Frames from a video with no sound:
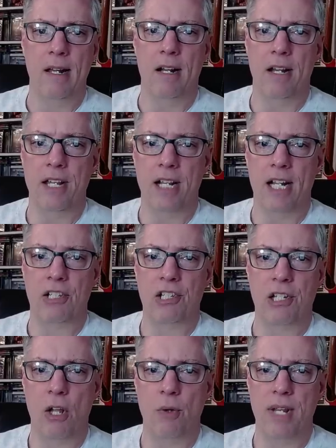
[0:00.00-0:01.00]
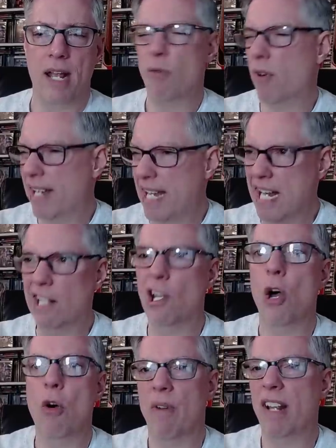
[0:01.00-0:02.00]
Uh, you got Slow Down, or E L
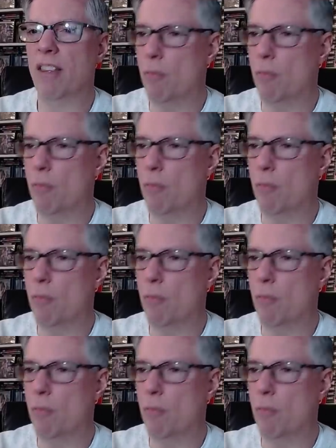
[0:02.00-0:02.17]
O, right?